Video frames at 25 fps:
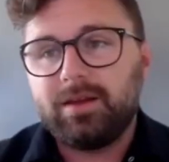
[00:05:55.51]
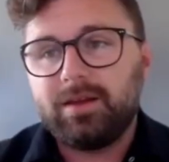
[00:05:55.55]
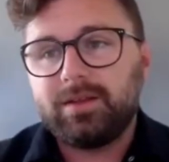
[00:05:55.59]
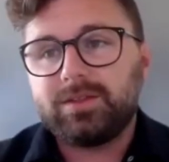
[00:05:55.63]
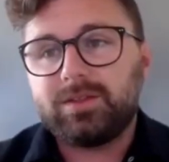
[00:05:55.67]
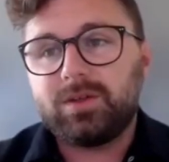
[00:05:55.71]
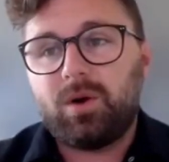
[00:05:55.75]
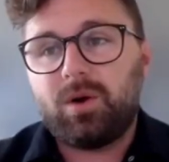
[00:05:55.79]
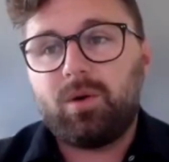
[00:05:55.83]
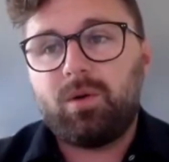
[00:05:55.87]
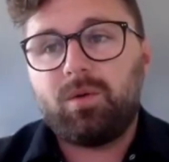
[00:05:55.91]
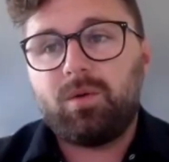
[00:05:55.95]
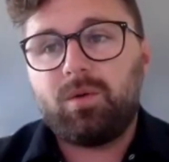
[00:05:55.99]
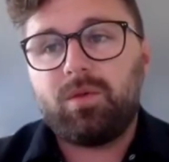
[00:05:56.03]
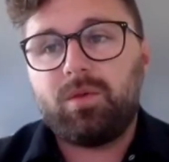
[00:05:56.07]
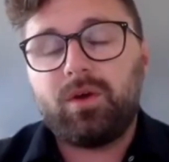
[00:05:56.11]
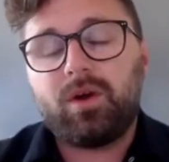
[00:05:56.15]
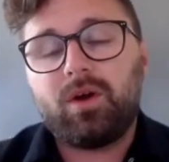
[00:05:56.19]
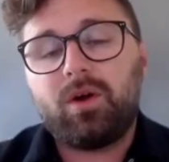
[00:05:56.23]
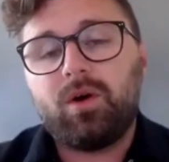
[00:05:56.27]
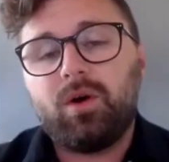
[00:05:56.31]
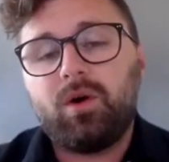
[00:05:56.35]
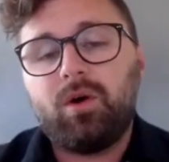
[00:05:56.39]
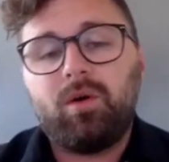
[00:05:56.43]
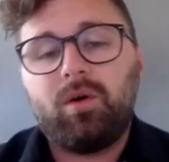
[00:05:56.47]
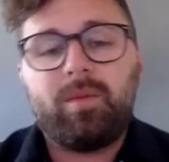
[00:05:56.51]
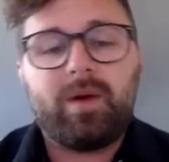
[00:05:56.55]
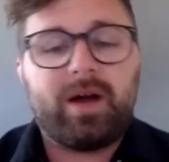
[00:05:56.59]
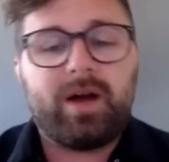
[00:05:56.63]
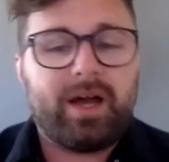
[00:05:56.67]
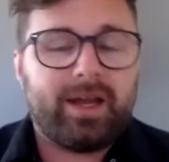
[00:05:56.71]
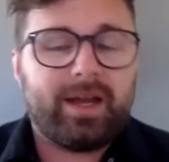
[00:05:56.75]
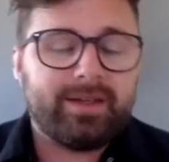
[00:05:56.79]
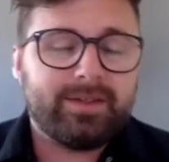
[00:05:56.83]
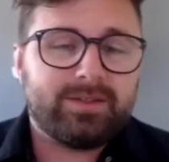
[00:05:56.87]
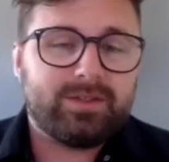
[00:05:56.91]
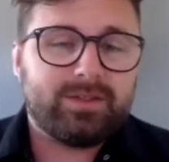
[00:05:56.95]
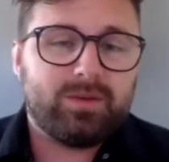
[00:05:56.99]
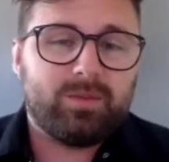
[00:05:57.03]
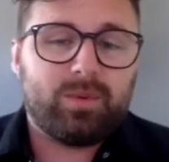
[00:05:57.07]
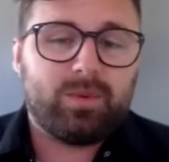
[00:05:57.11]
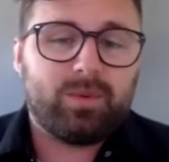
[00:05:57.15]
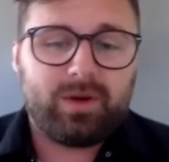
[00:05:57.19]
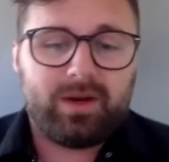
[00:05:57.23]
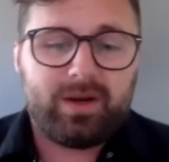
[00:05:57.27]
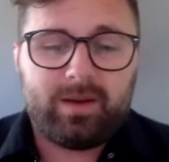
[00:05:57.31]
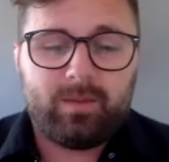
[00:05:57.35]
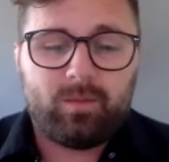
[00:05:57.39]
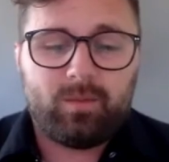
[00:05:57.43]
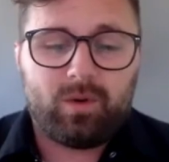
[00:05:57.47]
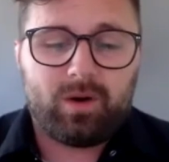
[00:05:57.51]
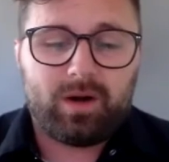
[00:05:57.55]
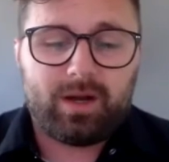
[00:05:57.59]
So the goal behind Supreme